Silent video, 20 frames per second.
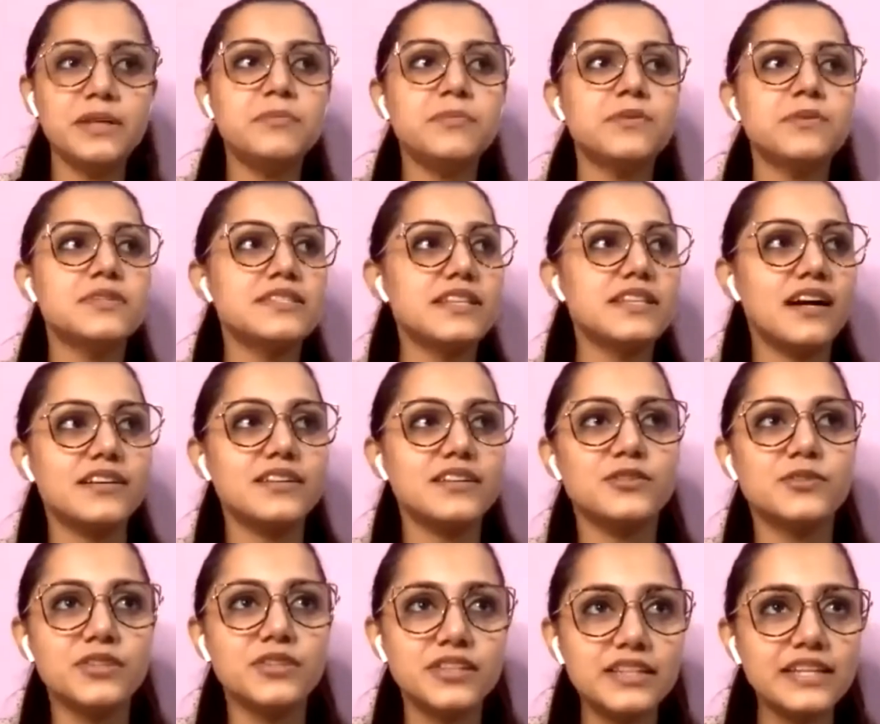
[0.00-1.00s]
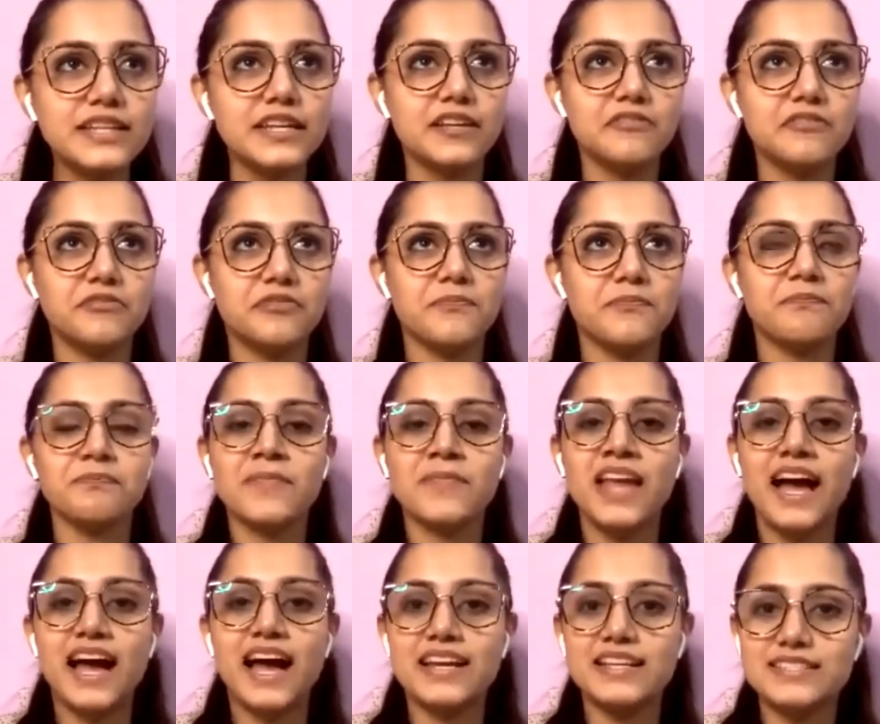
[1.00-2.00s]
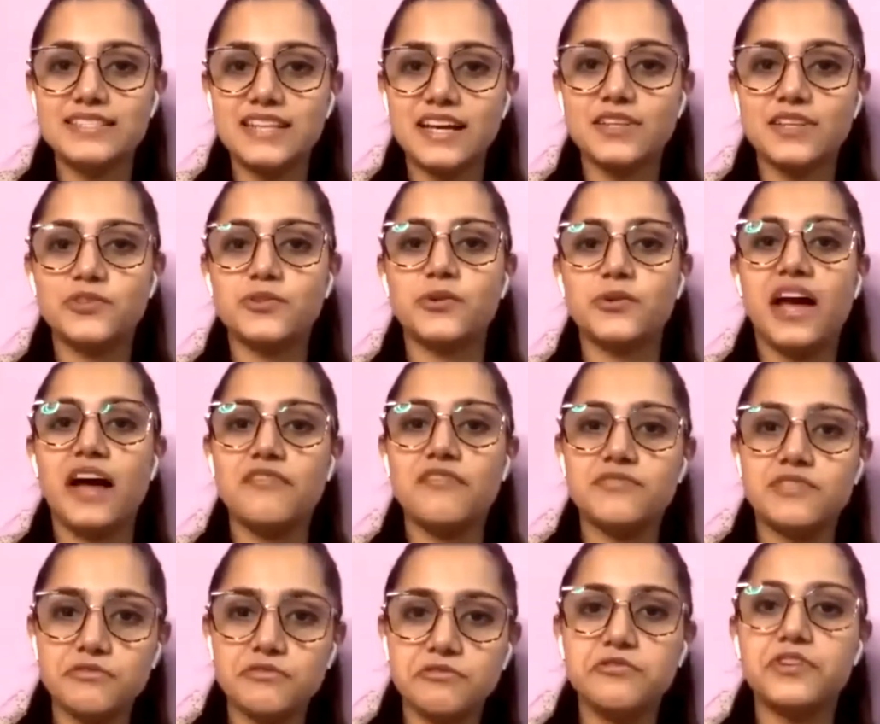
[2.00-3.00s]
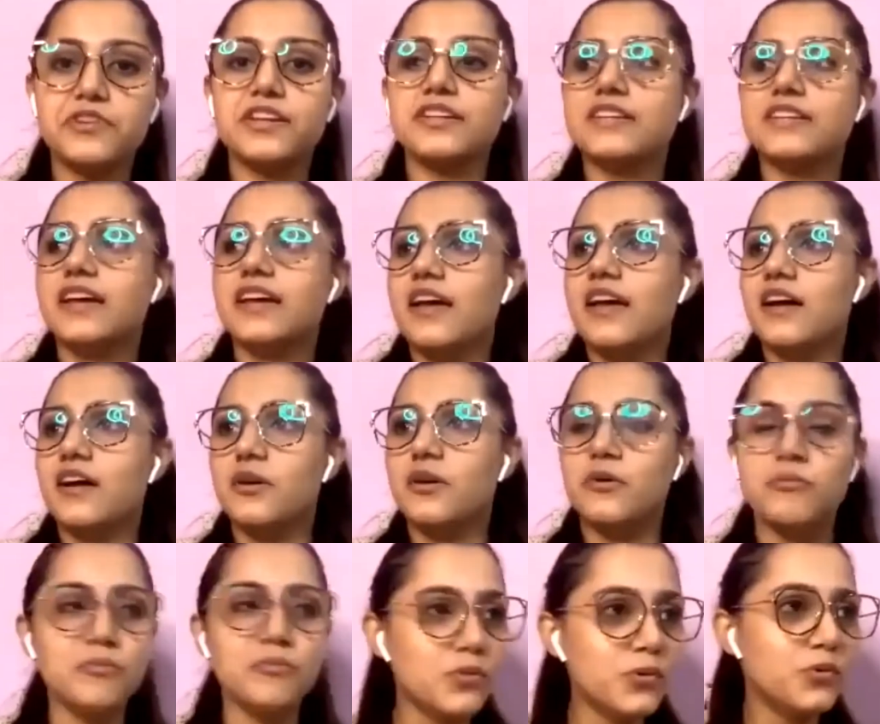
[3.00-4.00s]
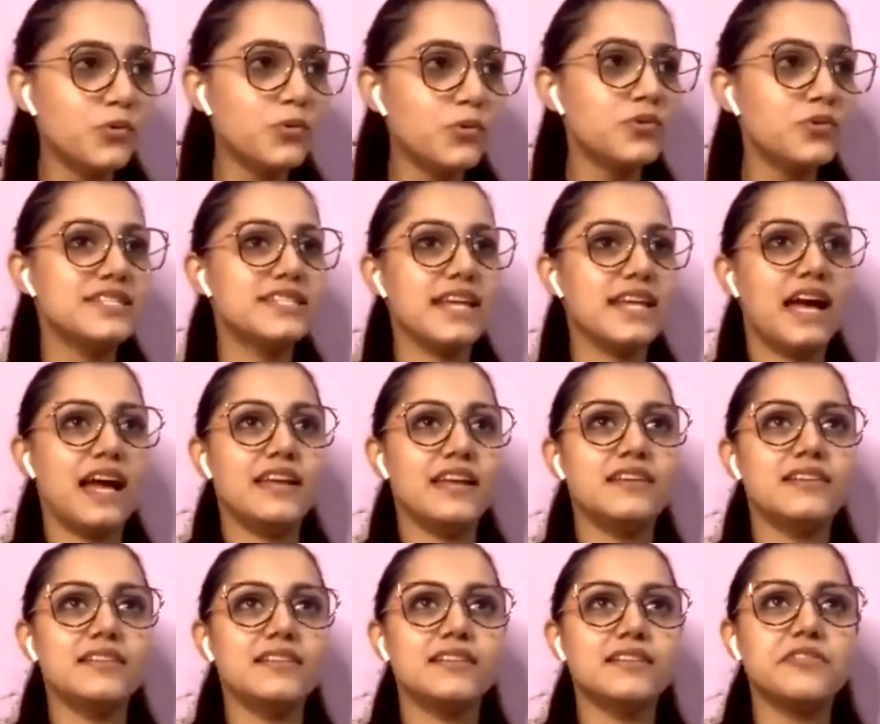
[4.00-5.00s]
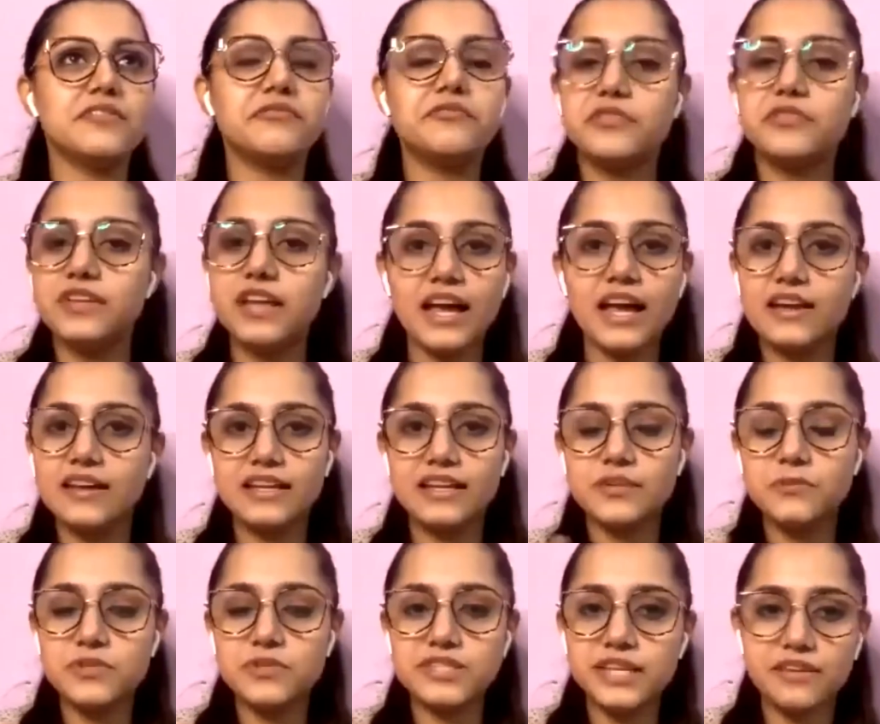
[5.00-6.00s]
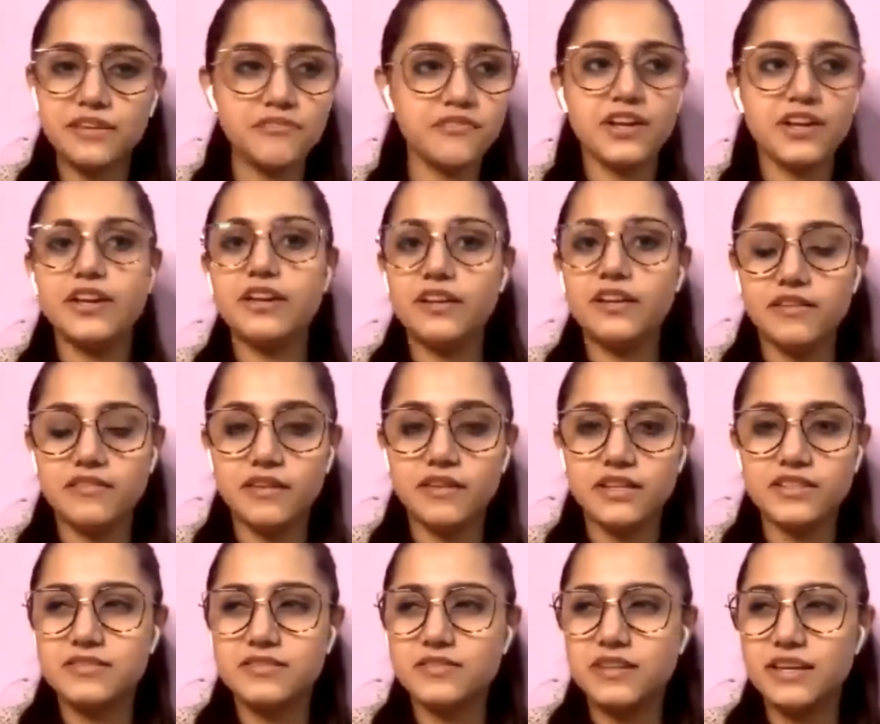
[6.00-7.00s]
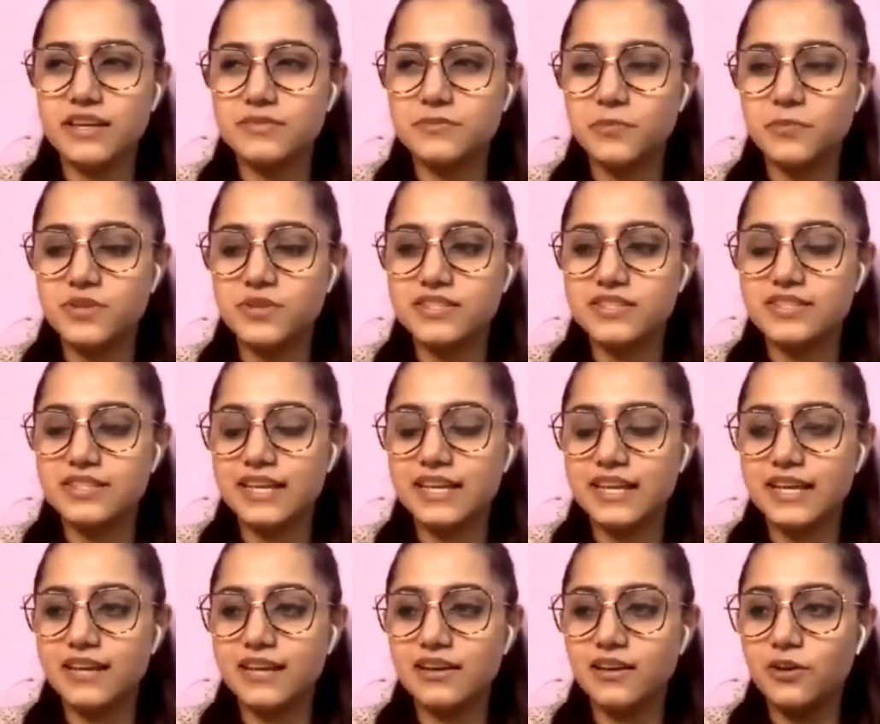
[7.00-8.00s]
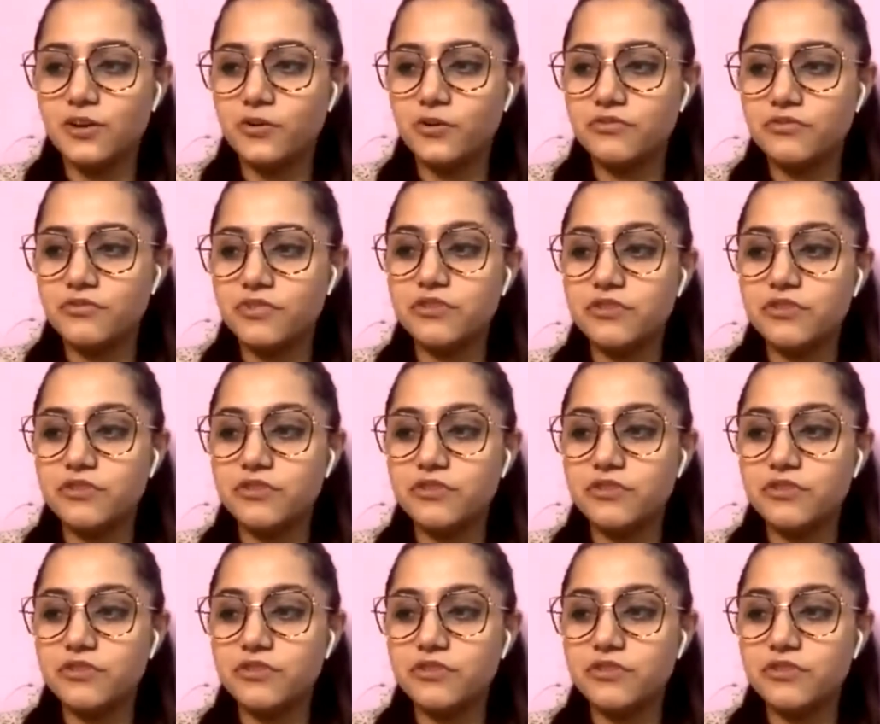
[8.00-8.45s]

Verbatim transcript: People started to leave I started to have different uh, moods and different. I, it was like very. Uh, it's it was like a lot of